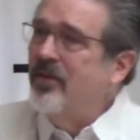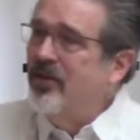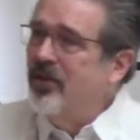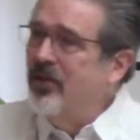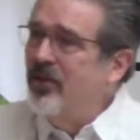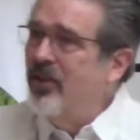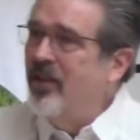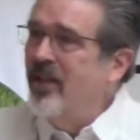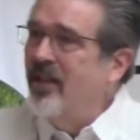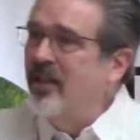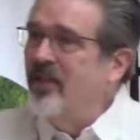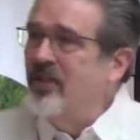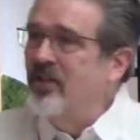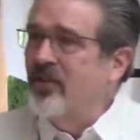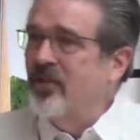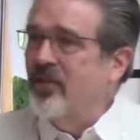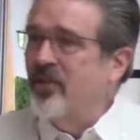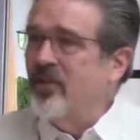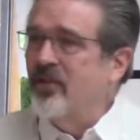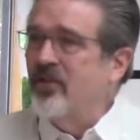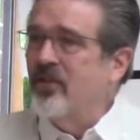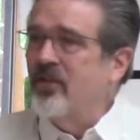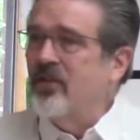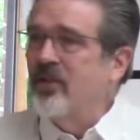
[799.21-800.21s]

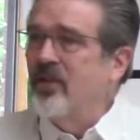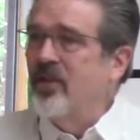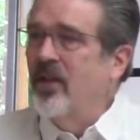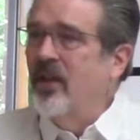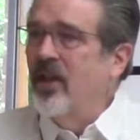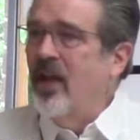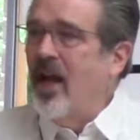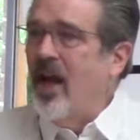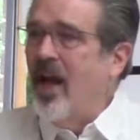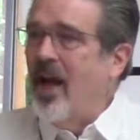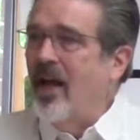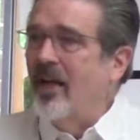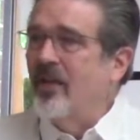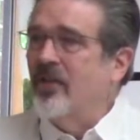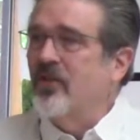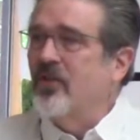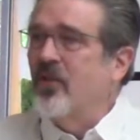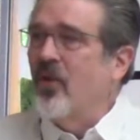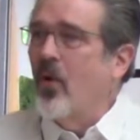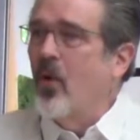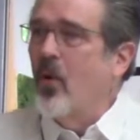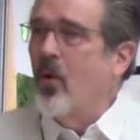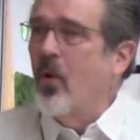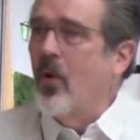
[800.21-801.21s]
Jesus as
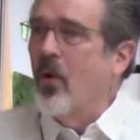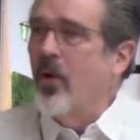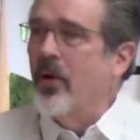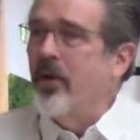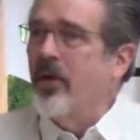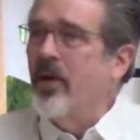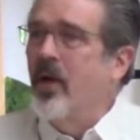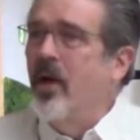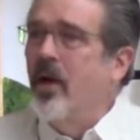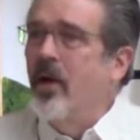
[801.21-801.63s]
Lord?